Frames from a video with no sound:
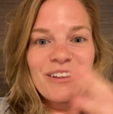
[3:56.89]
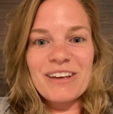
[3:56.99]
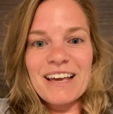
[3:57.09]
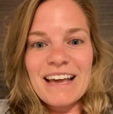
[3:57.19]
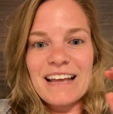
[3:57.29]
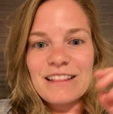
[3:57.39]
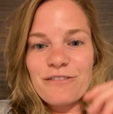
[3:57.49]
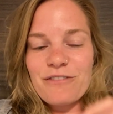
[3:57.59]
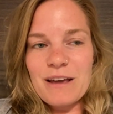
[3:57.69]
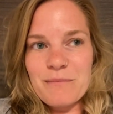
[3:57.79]
looking at the
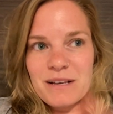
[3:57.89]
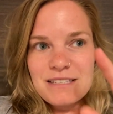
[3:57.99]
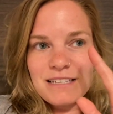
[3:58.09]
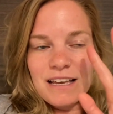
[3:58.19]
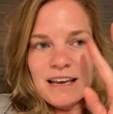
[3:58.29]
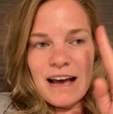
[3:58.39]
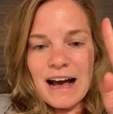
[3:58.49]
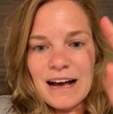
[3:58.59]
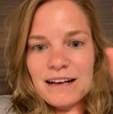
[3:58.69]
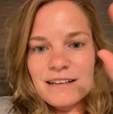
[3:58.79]
famous
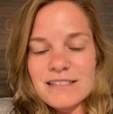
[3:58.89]
Jaca